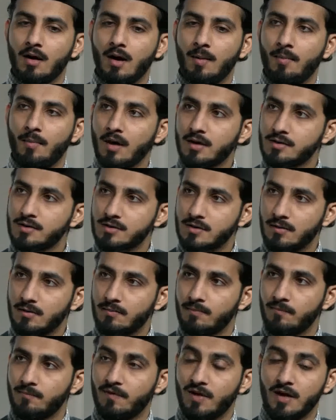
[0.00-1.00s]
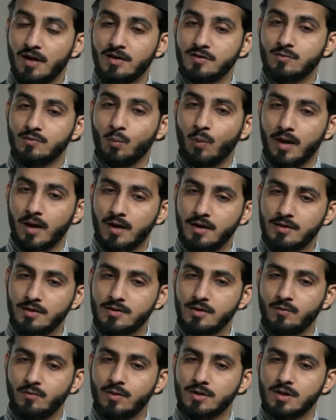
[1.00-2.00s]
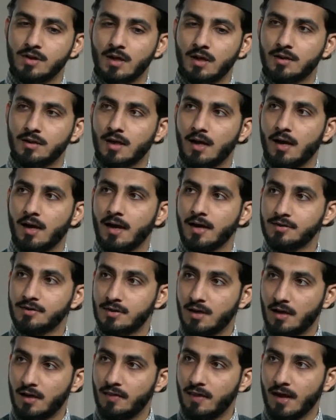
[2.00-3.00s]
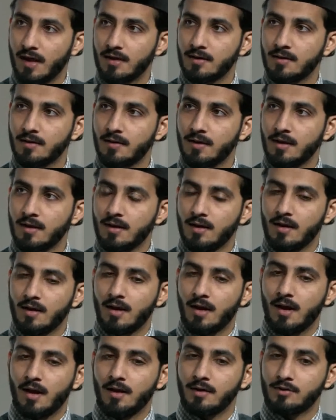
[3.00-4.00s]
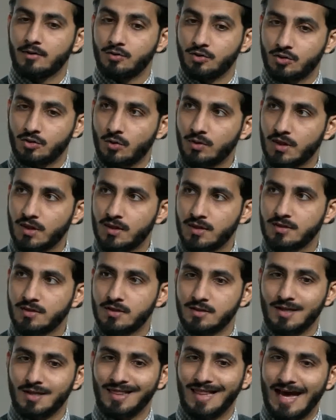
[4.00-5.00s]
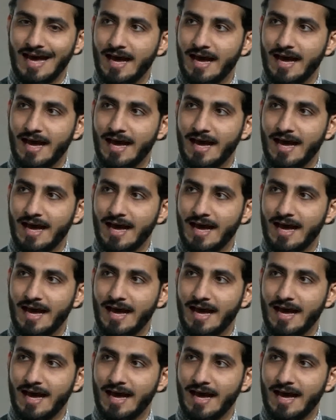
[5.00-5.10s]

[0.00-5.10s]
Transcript: And amongst the various ways in which Allah Ta'ala has done that, to show that this